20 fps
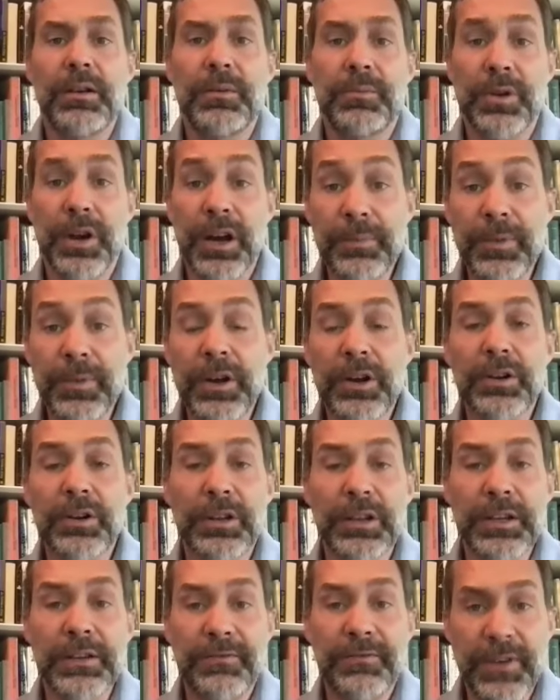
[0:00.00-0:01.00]

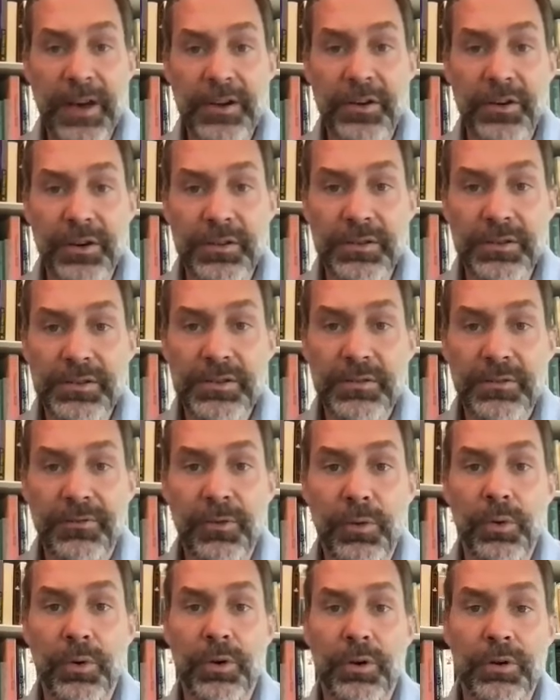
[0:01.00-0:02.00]
primarily veterans
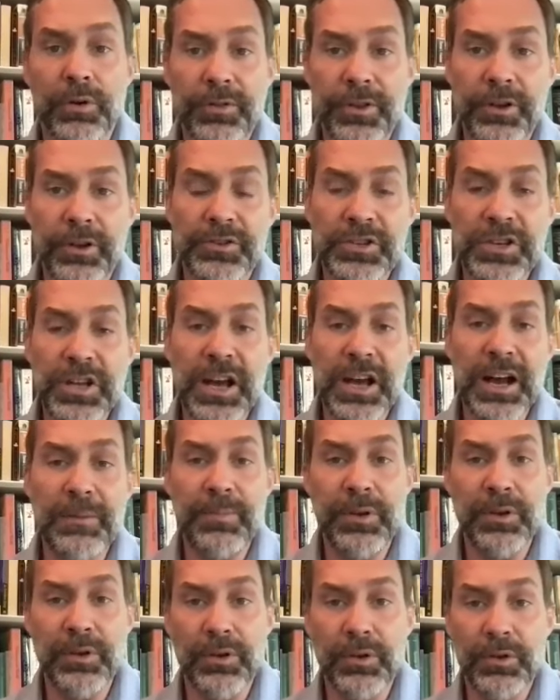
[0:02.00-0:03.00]
for their GI
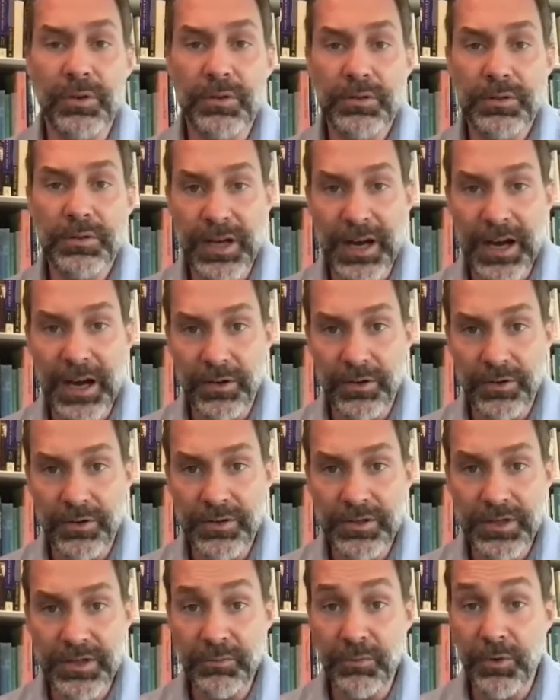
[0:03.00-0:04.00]
Bill
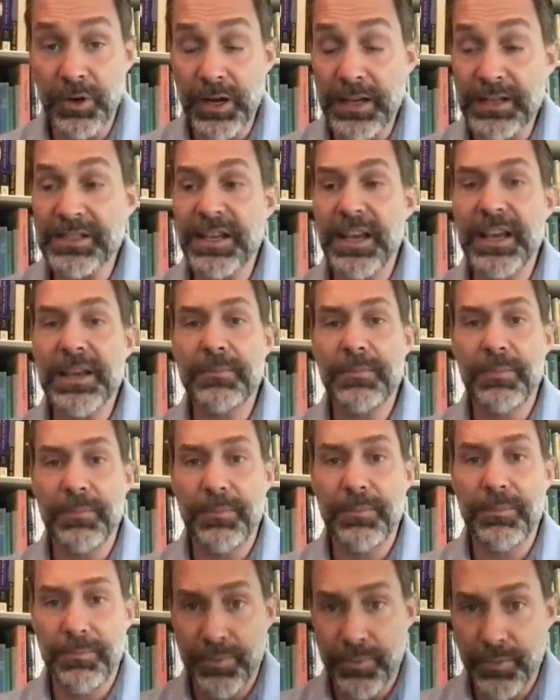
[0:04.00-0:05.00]
dollars. And when I say
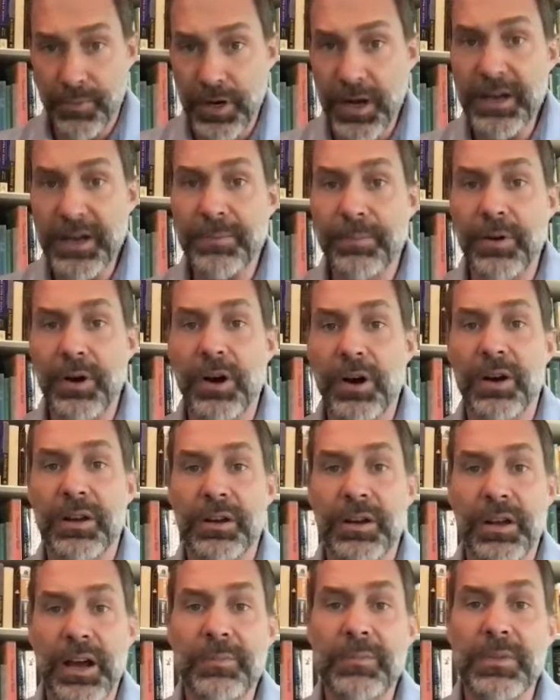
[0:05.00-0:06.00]
preyed
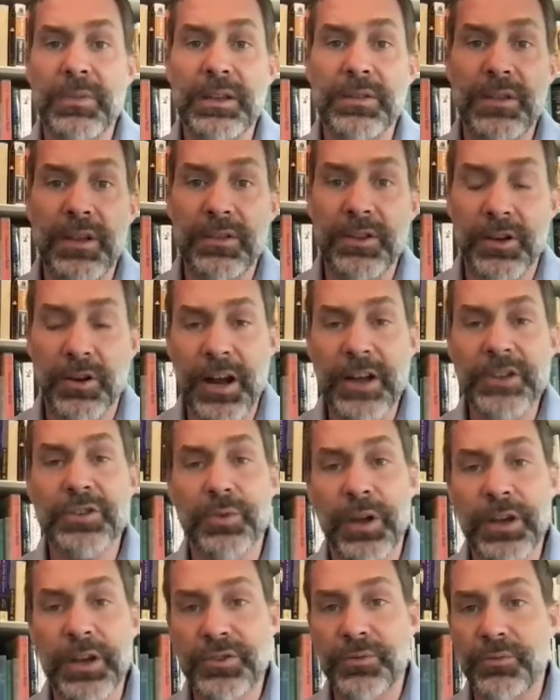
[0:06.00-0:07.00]
upon, I mean that the
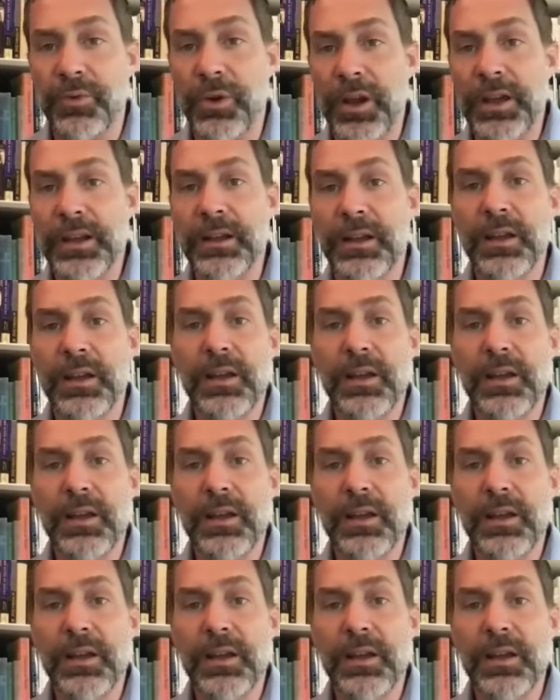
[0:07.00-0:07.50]
graduation rate